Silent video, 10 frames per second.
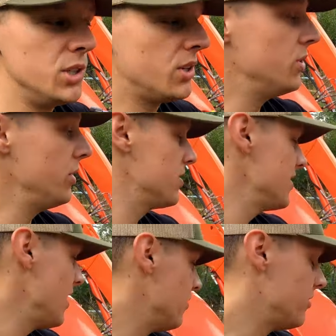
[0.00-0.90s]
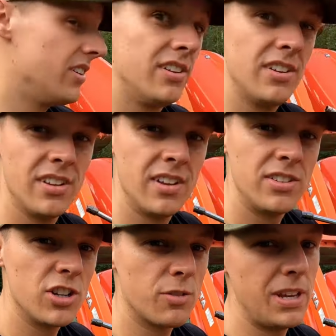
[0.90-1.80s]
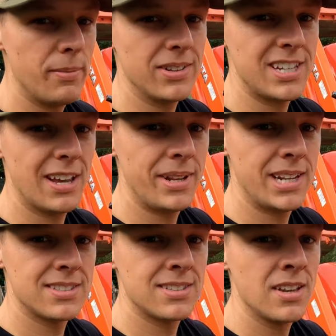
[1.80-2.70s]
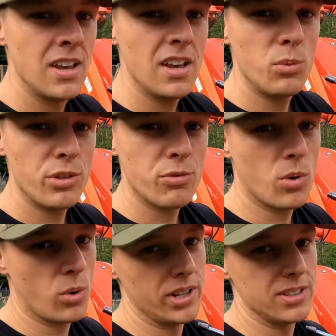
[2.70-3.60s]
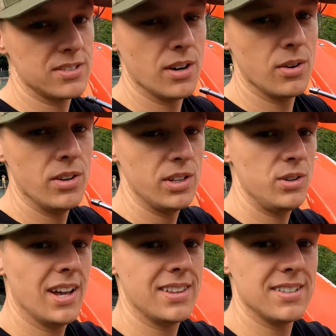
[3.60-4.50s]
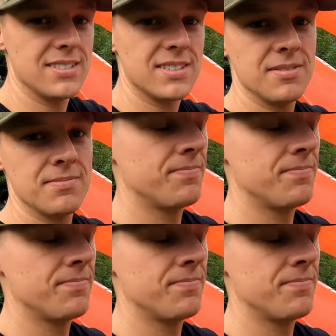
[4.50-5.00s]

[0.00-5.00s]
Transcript: You can do it yourself. Took me about 10 minutes with recording, so you got this.